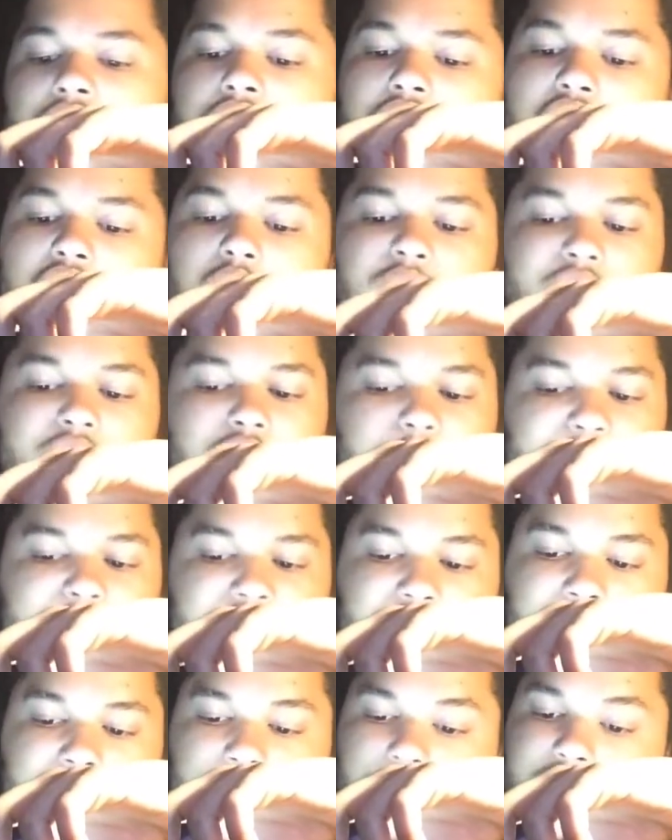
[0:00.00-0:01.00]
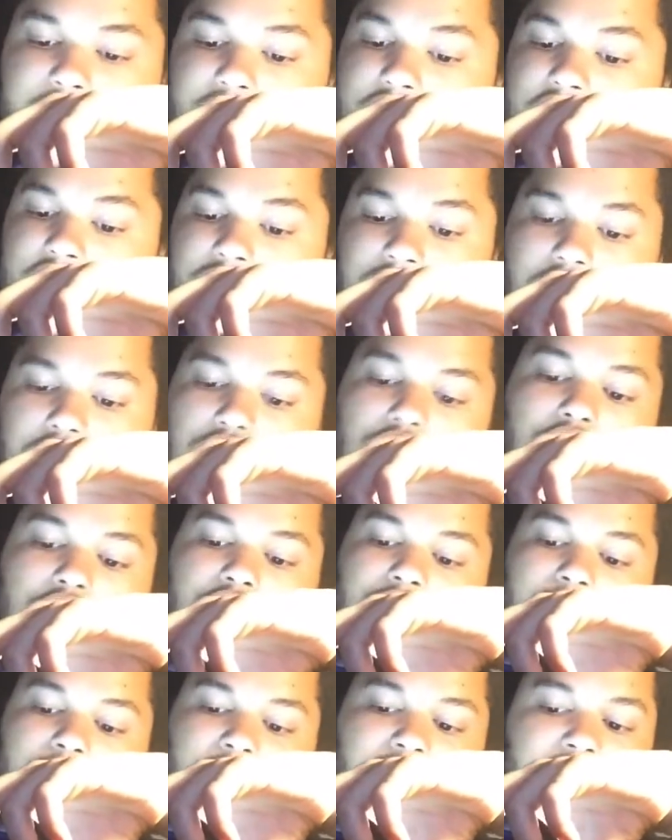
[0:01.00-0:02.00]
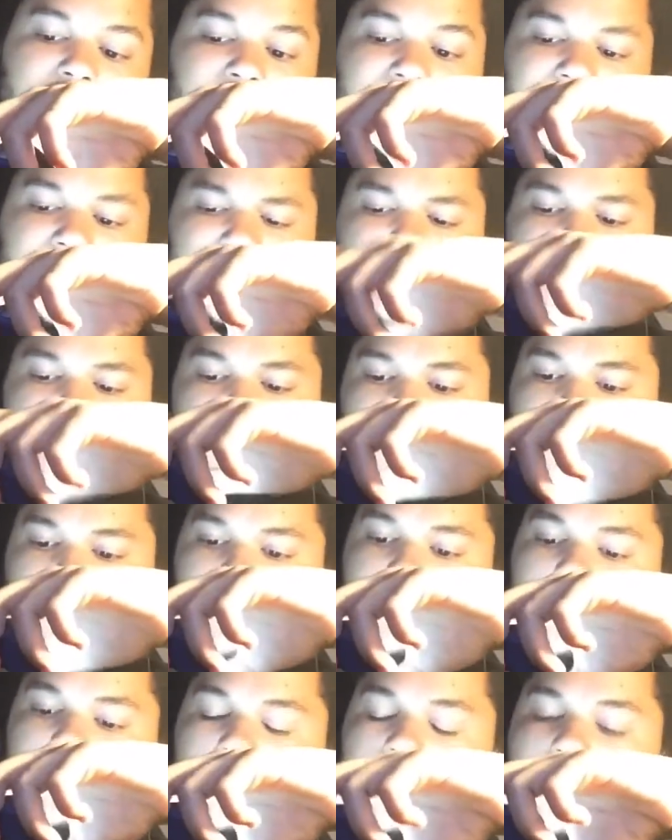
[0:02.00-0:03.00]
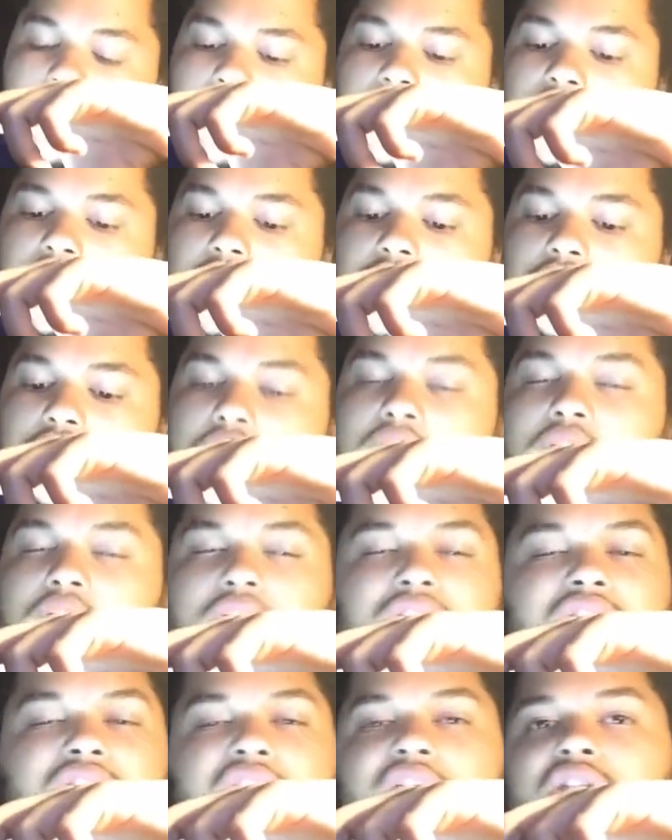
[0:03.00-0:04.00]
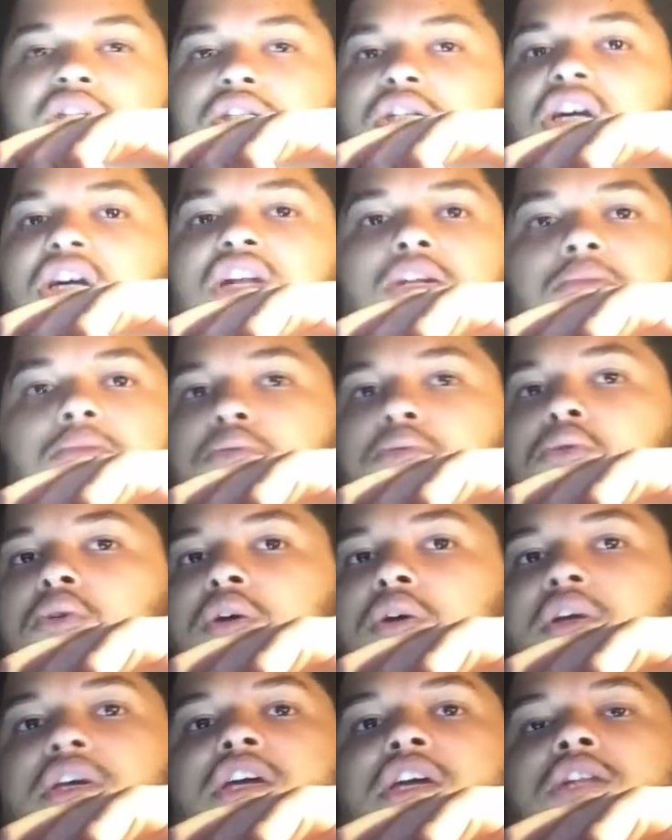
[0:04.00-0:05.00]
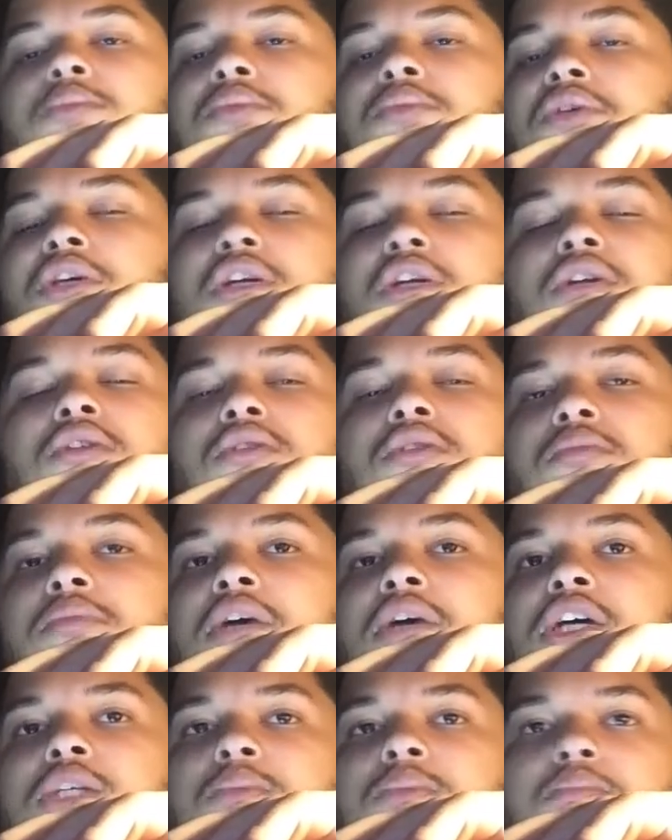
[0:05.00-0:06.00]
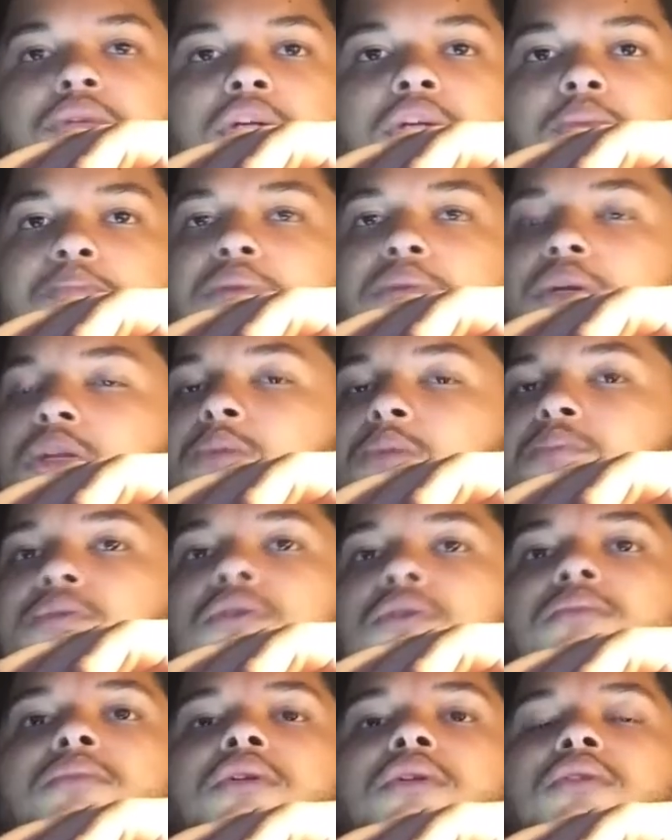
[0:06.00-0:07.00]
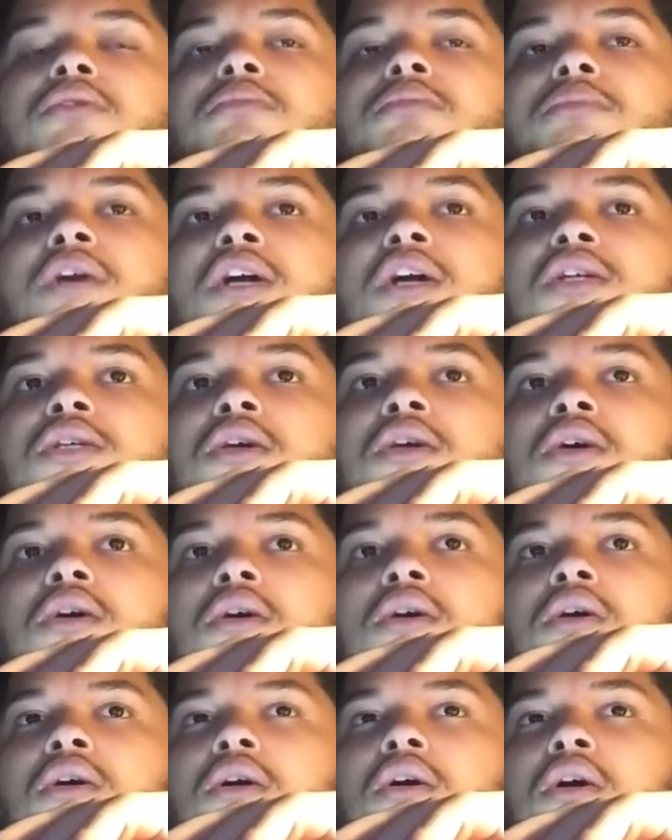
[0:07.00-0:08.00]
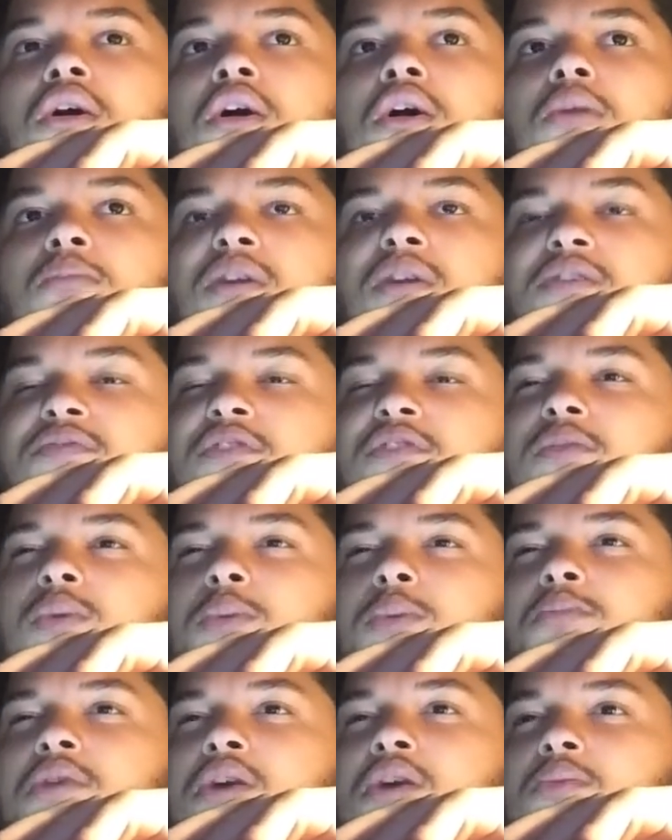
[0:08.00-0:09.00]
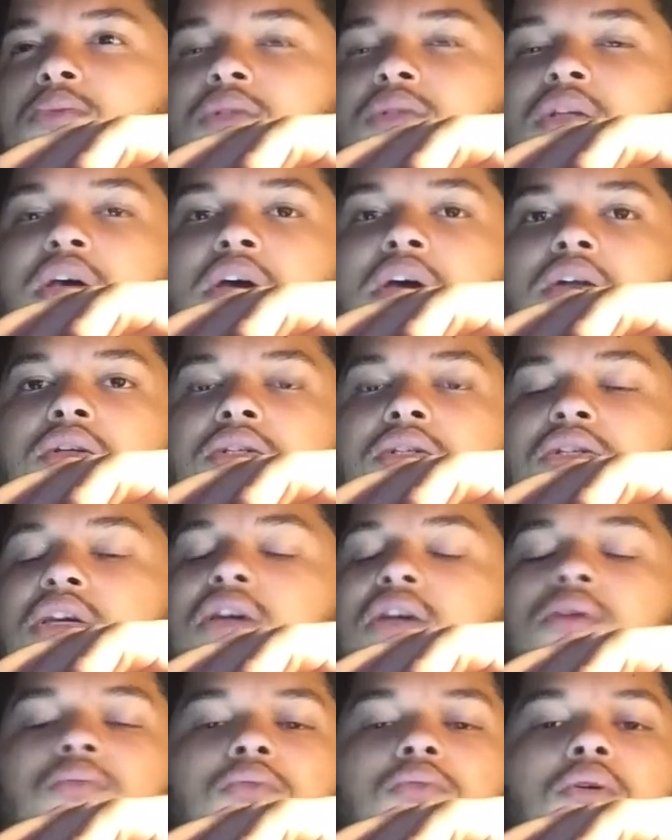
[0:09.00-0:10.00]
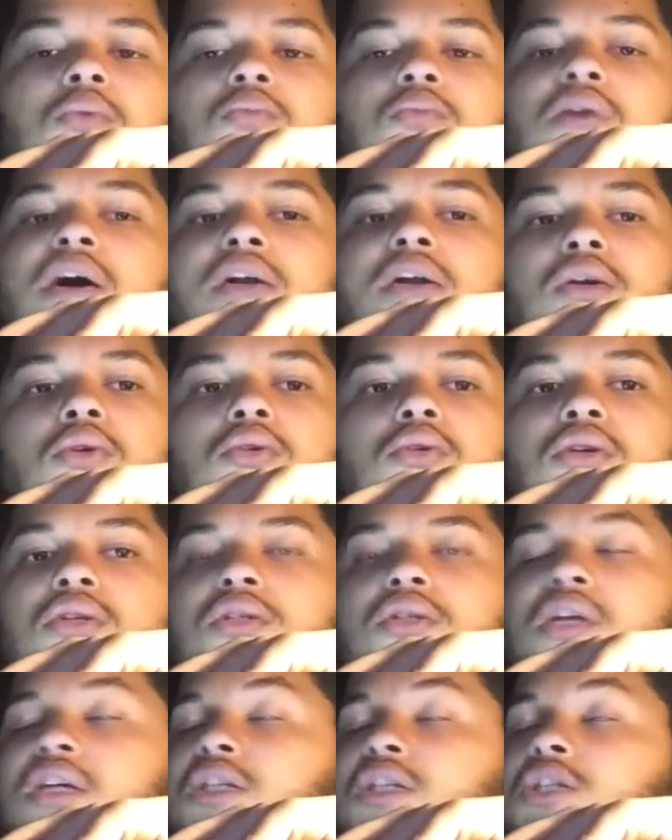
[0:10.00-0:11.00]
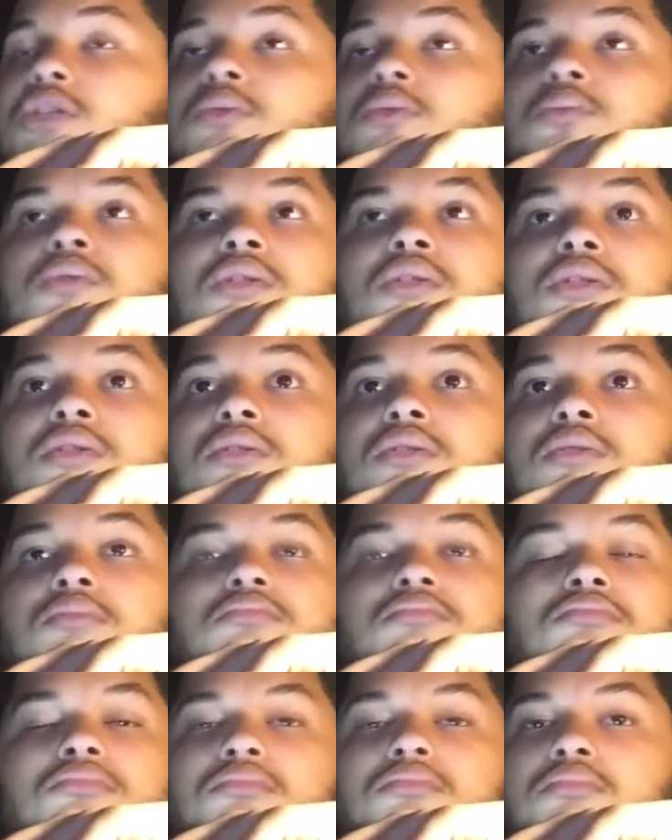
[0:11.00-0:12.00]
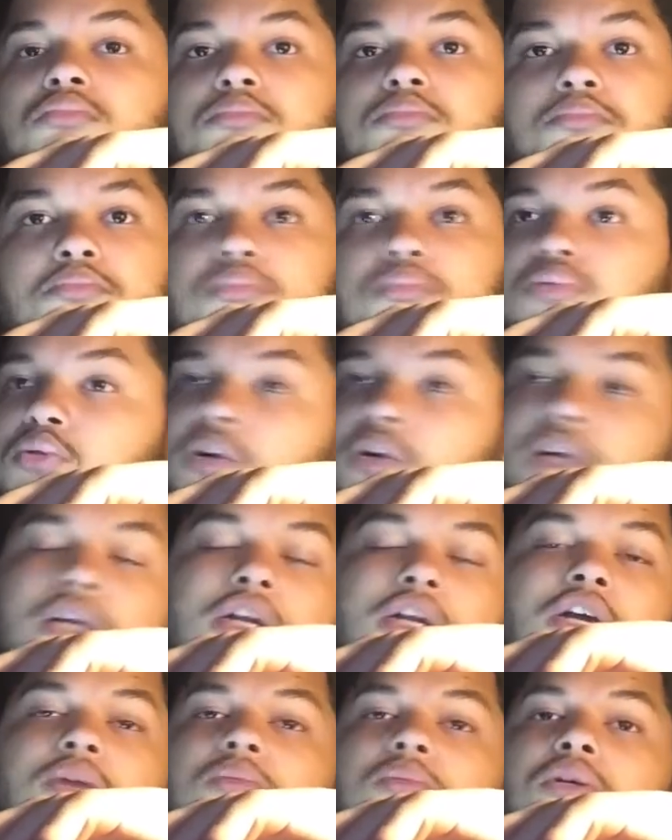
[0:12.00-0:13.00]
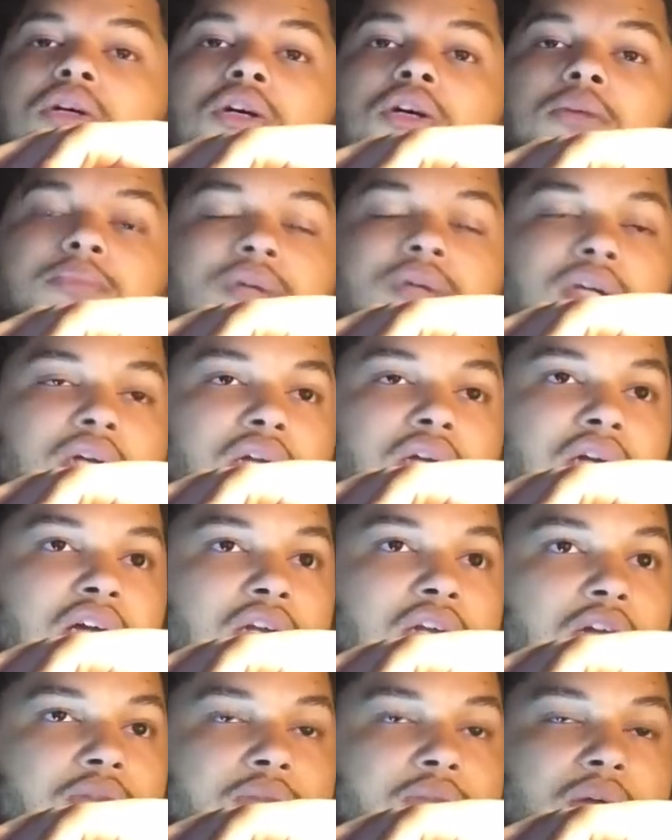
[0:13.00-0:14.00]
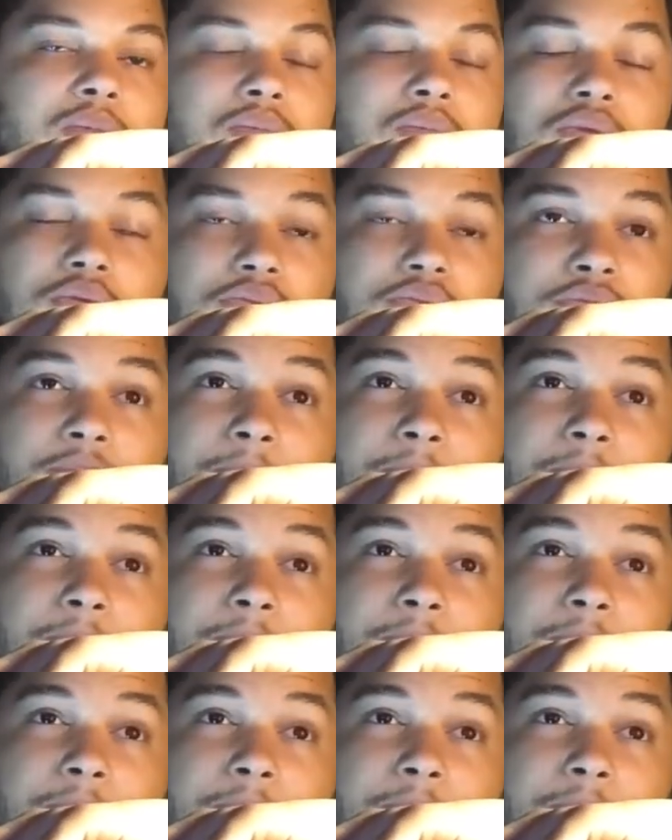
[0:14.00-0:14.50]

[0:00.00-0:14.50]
I rated this match 2.5 stars. It was decent. Like I said, slightly boring at the beginning of the match, but it picked up in the middle of the match. My favorite spot was that second row white noise. That shit was pretty damn good, man. I love that move.